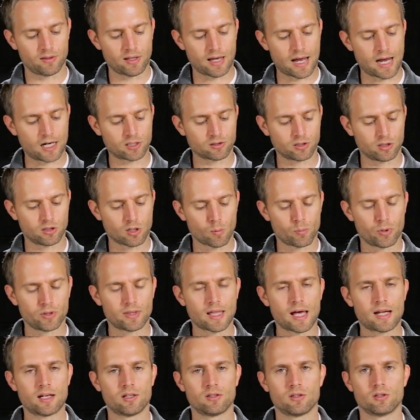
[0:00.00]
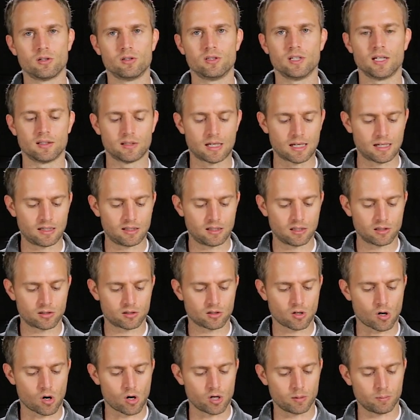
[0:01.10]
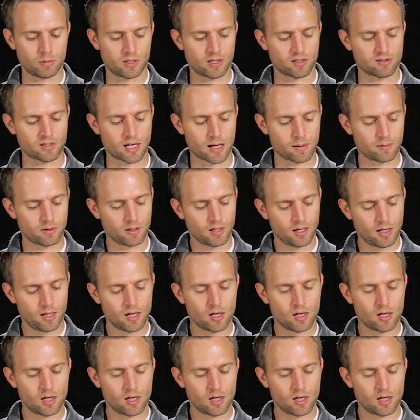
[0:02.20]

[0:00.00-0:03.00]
they actually don't put that into their den, they discard it because that